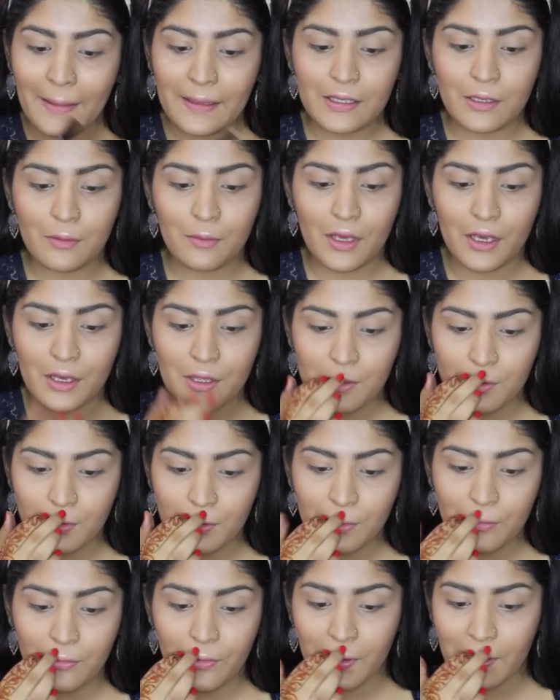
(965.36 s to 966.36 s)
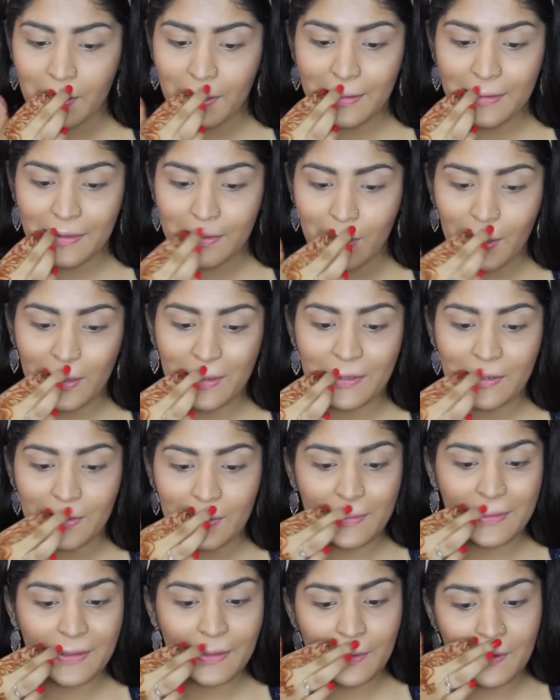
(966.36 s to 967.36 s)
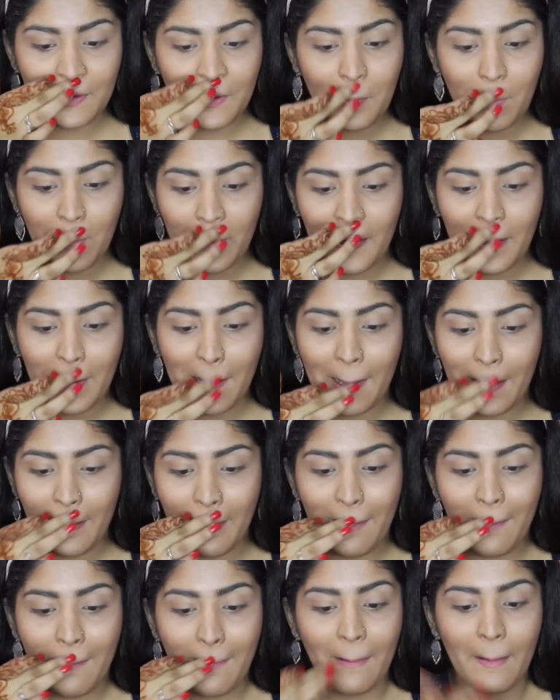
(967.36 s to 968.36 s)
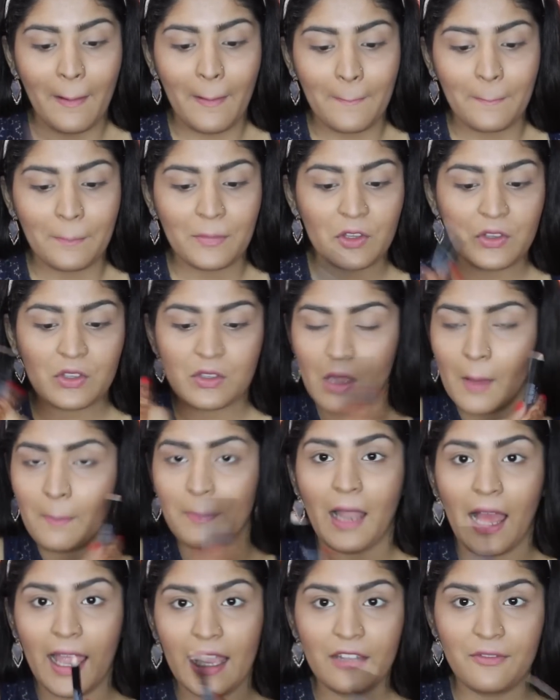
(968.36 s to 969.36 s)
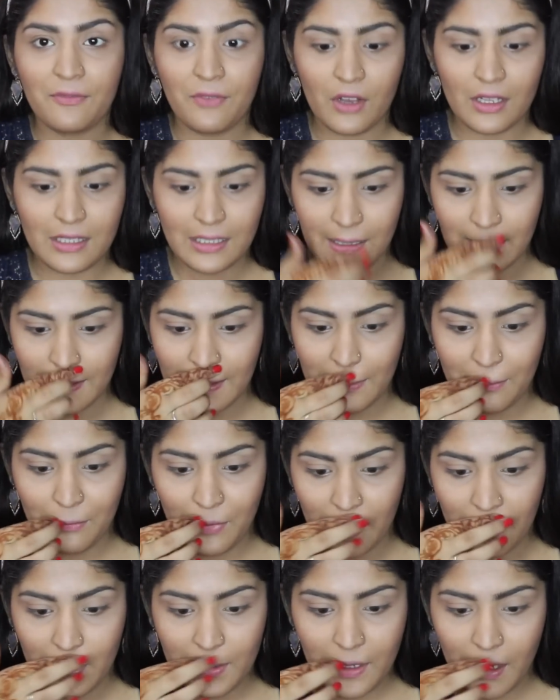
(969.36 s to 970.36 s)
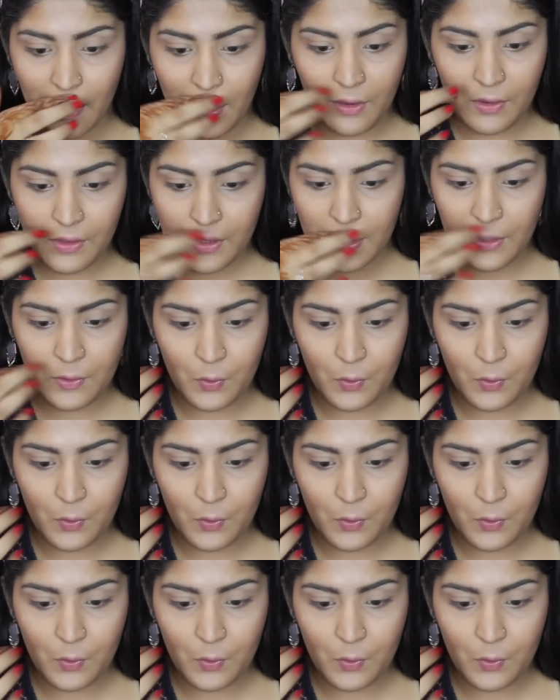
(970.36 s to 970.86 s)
So make sure you work in sections. You don't want to like just apply it first and then blend it out.